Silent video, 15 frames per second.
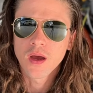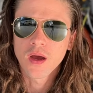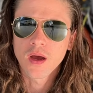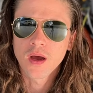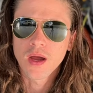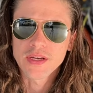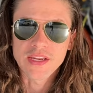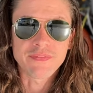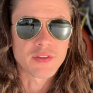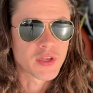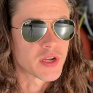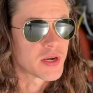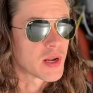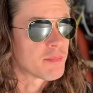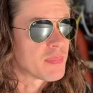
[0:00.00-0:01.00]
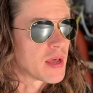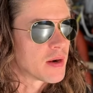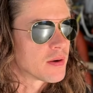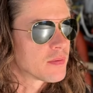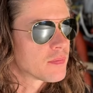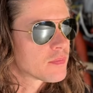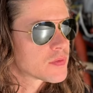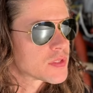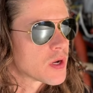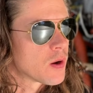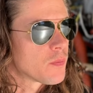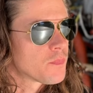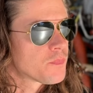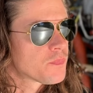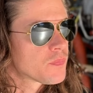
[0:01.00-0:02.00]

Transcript: I definitely could have done better. So